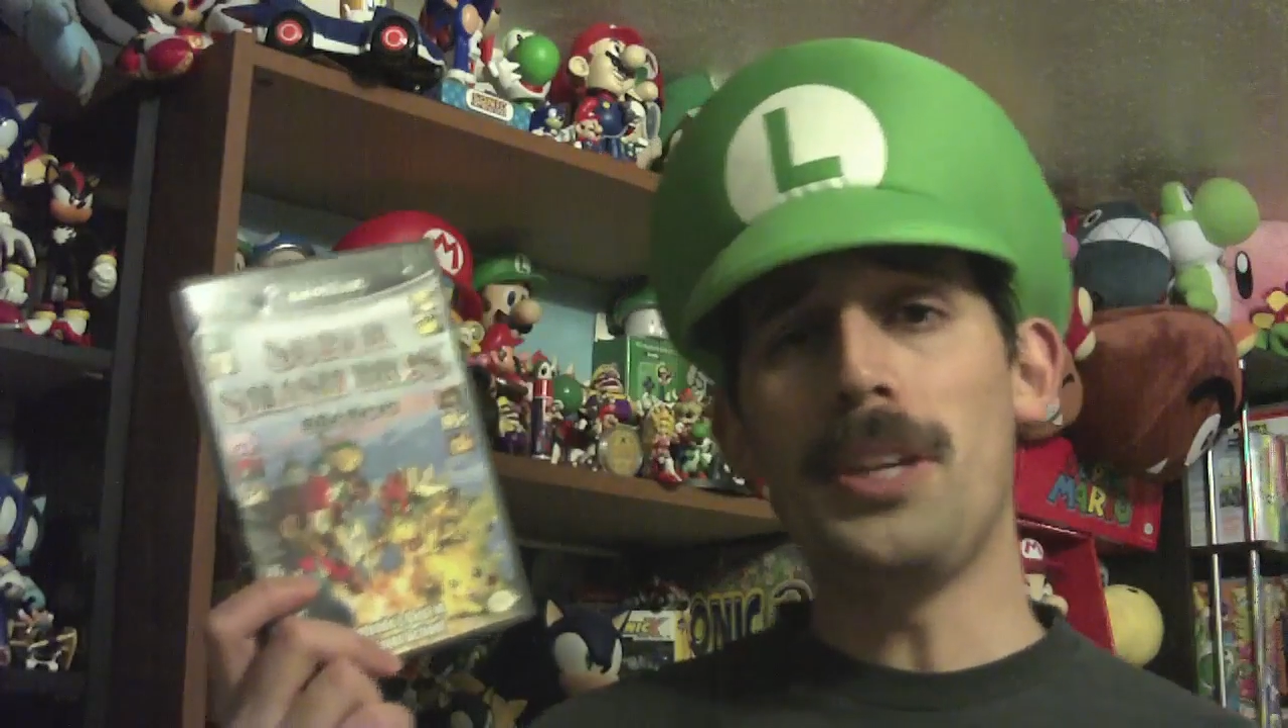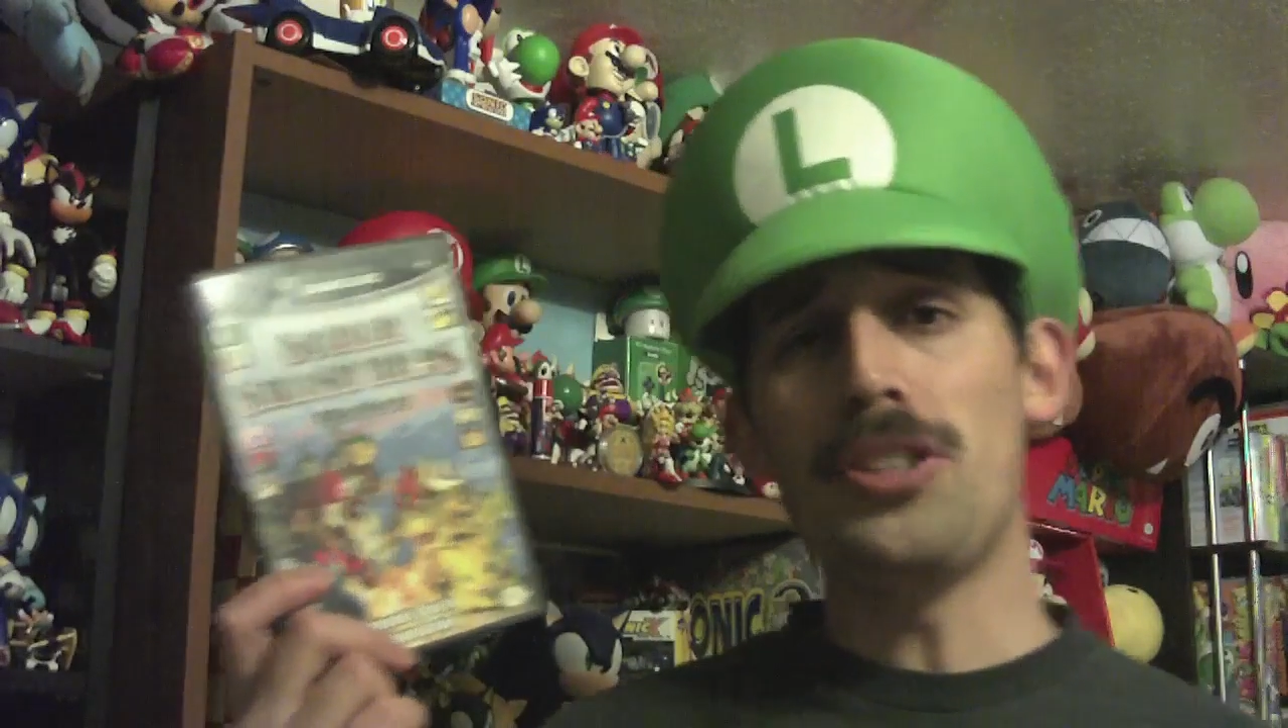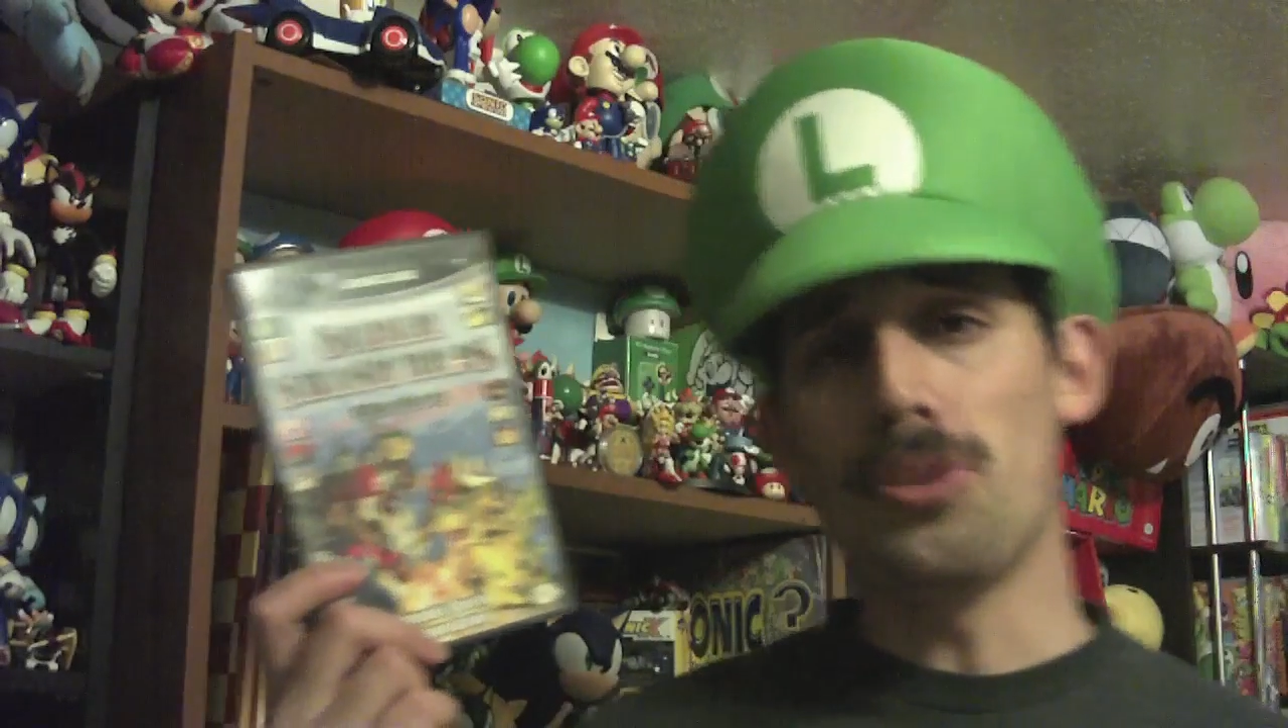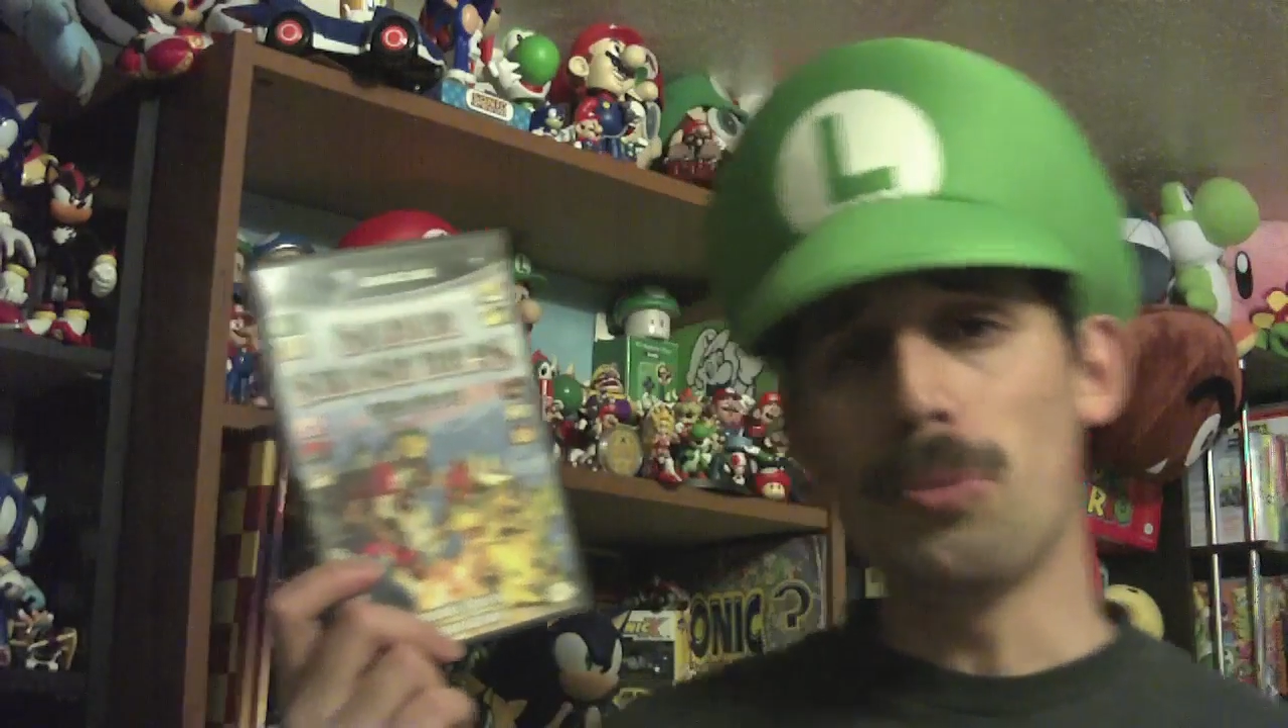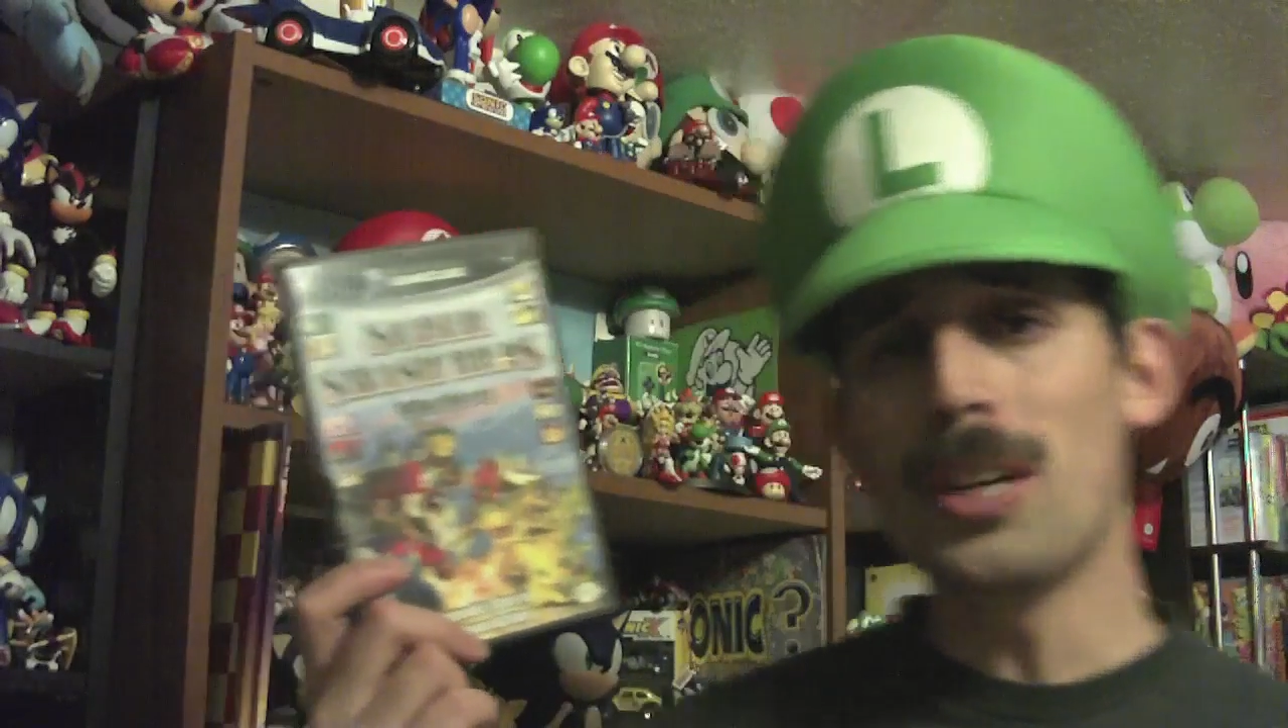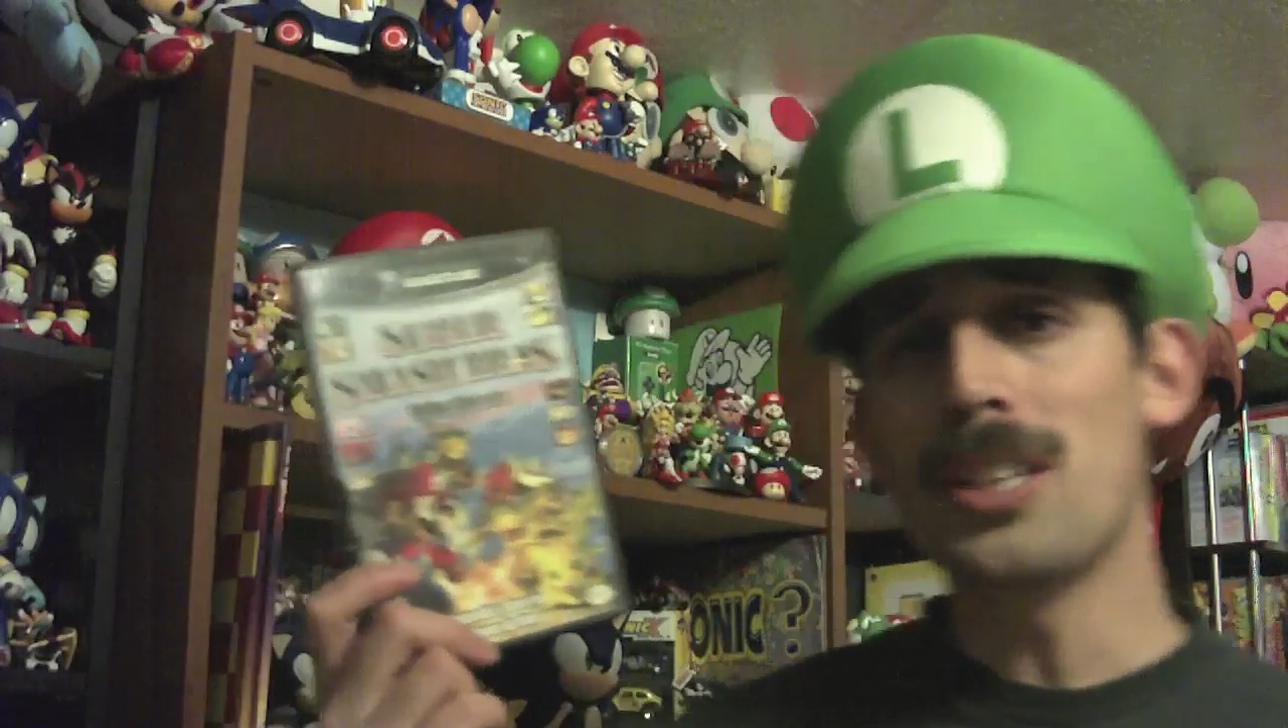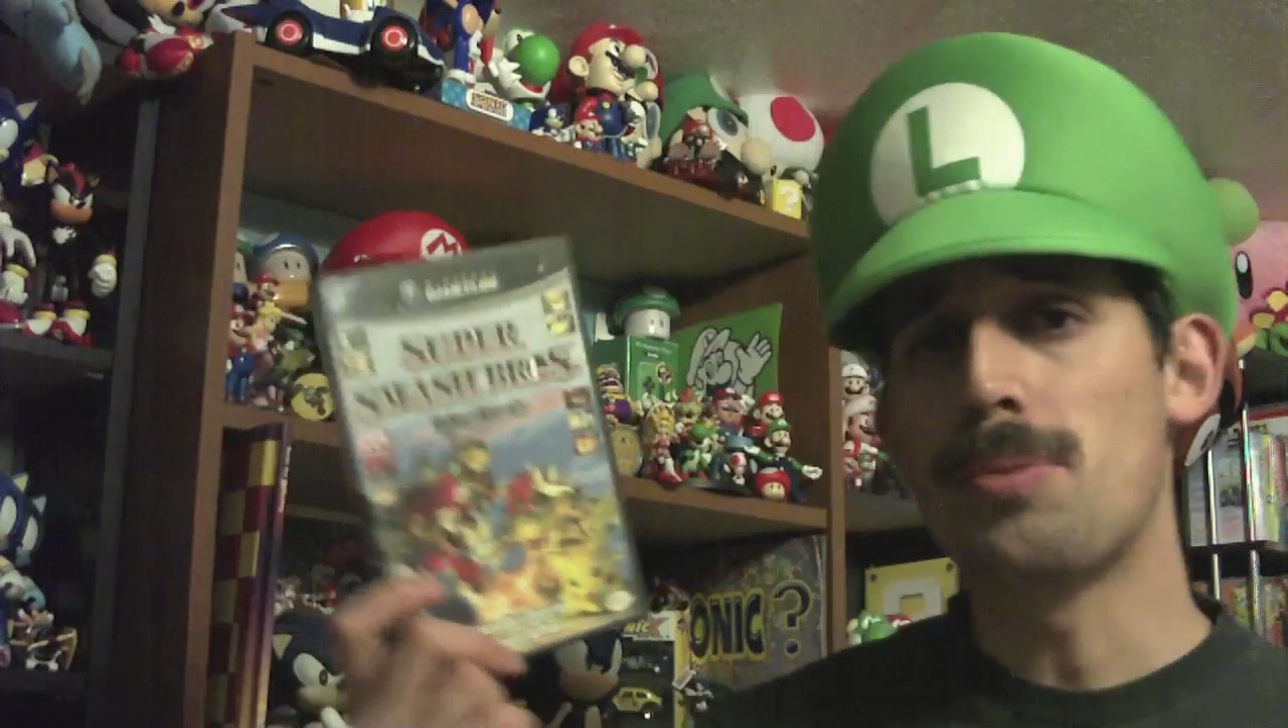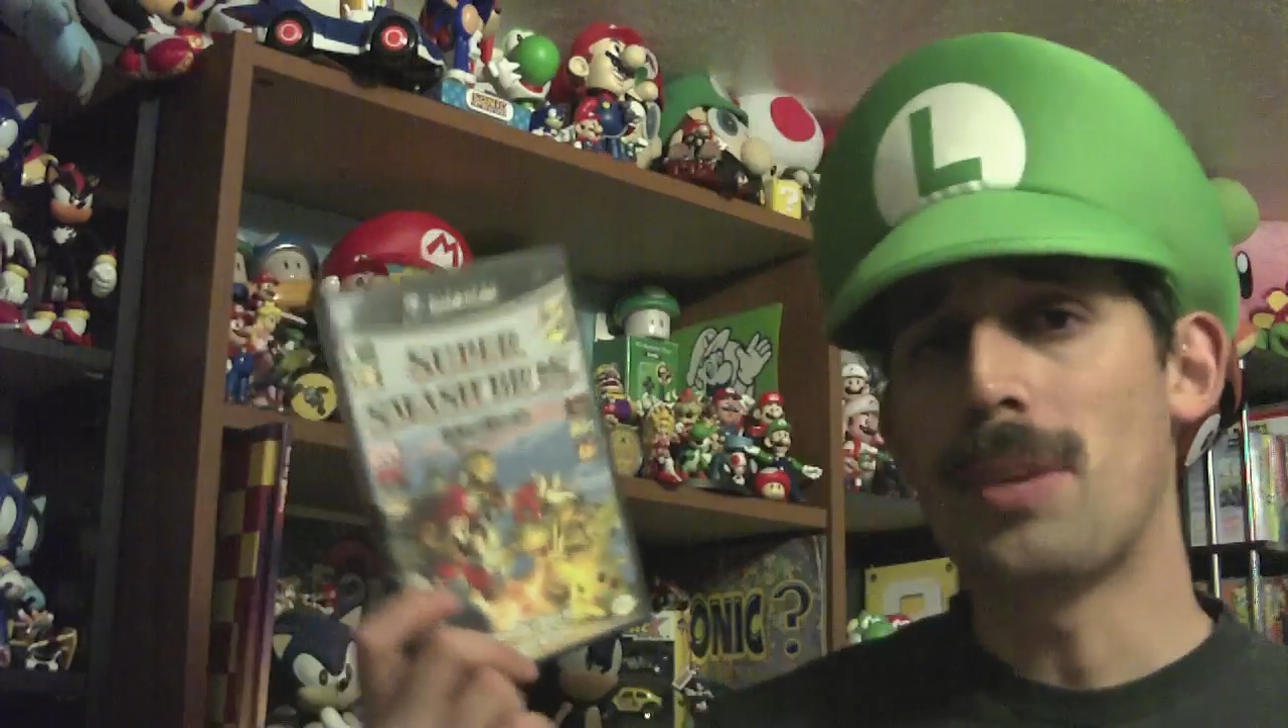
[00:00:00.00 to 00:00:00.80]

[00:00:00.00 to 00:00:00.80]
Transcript: Pichu was,